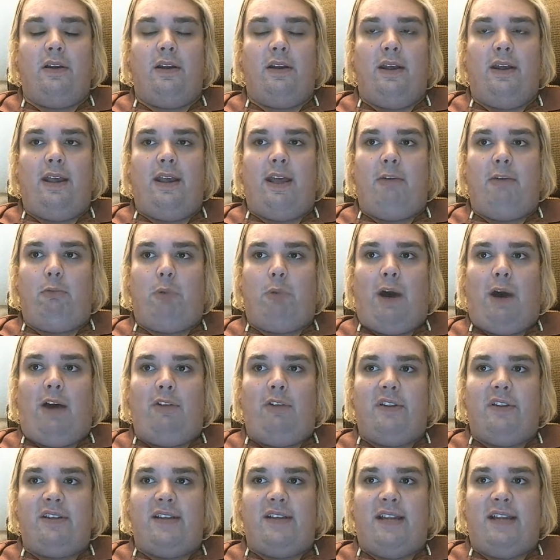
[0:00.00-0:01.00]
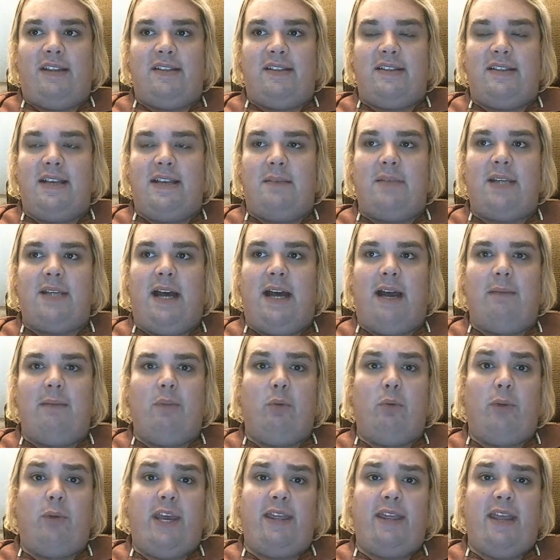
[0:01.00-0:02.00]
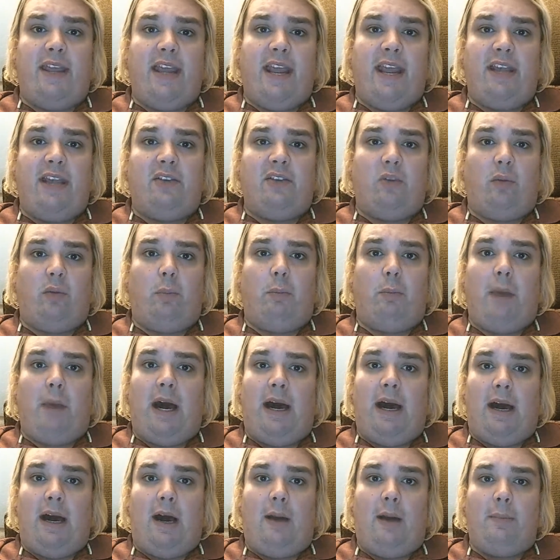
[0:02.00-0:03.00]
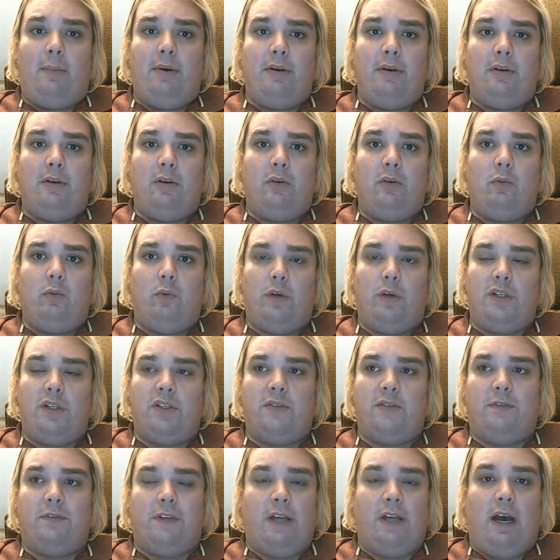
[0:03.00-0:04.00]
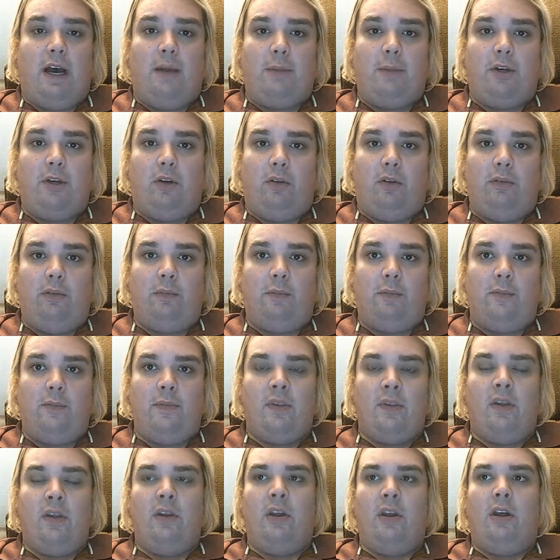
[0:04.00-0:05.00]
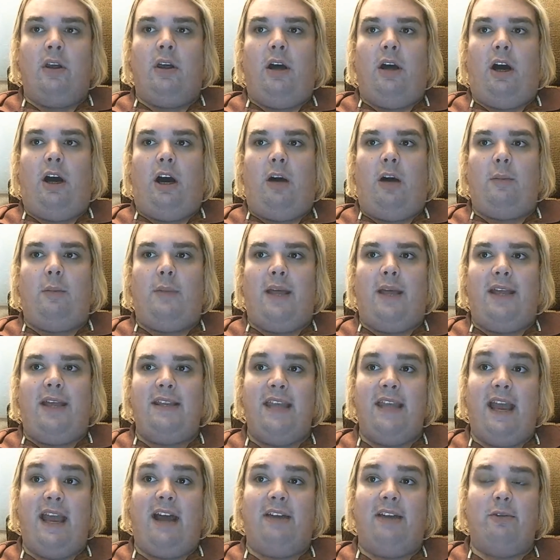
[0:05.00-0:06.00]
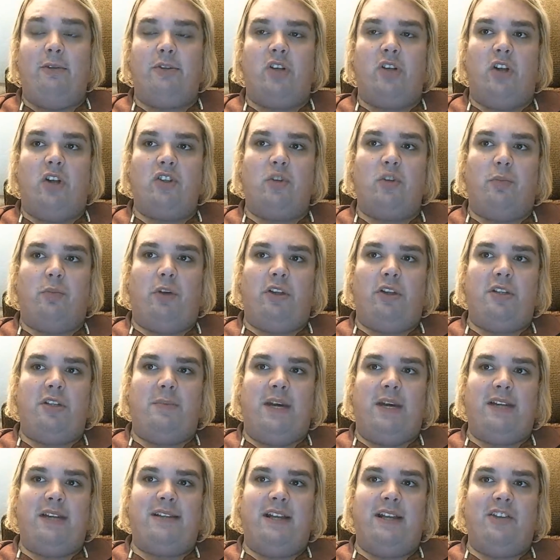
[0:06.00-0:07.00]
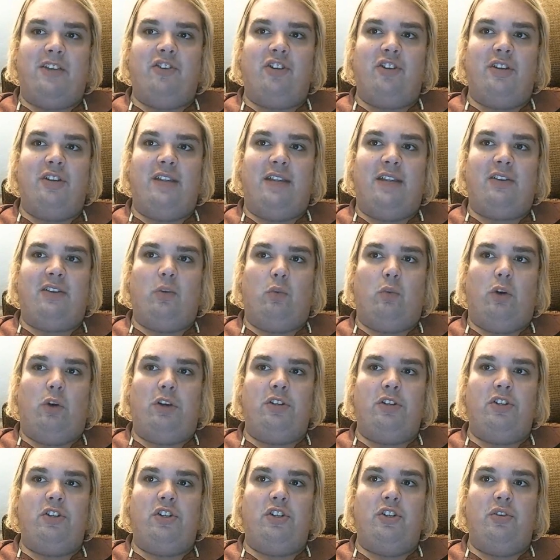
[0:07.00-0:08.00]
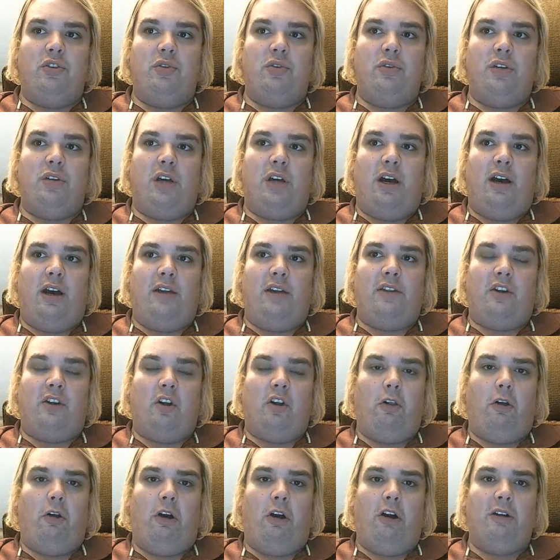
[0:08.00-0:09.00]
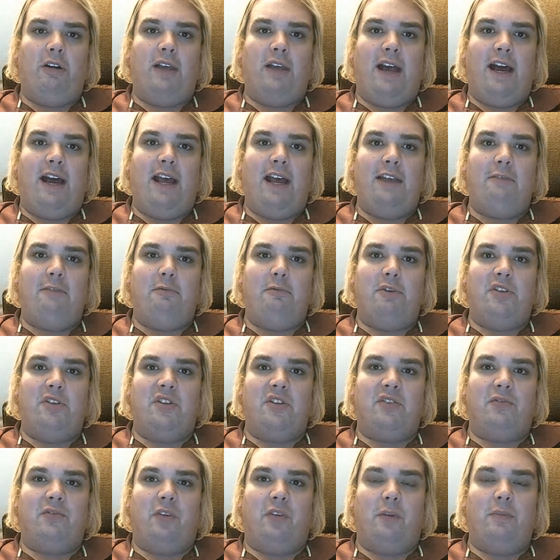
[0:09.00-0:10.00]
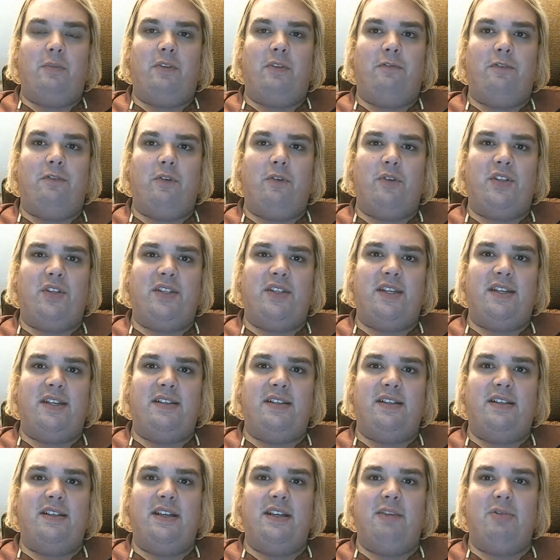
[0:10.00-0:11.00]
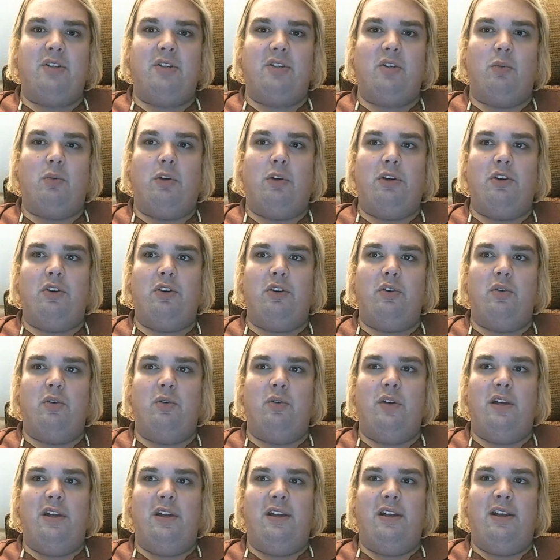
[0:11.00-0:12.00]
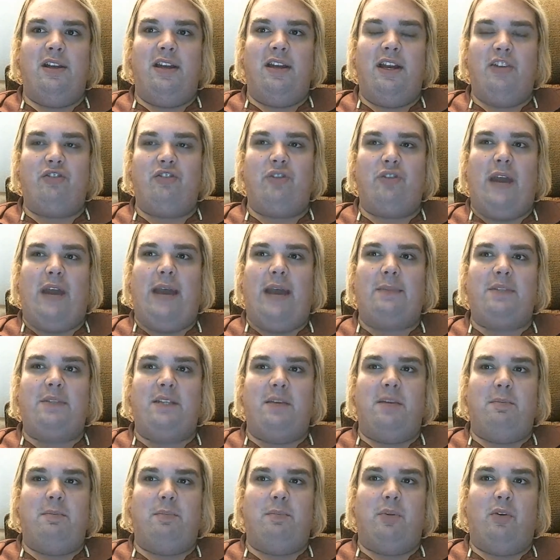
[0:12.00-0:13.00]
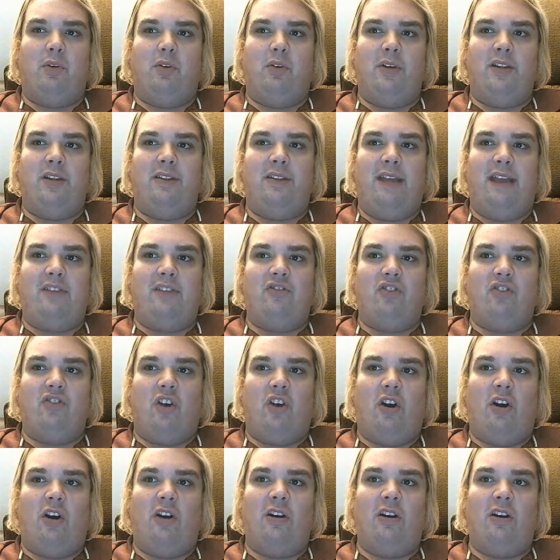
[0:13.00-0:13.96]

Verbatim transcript: while at the same time, the way they handled Mob was phenomenal. Um, and yeah, it was also brought to my attention that the one dude, uh, the claw guy, was from the first season. He was the one who had trapped Dimple in that jar,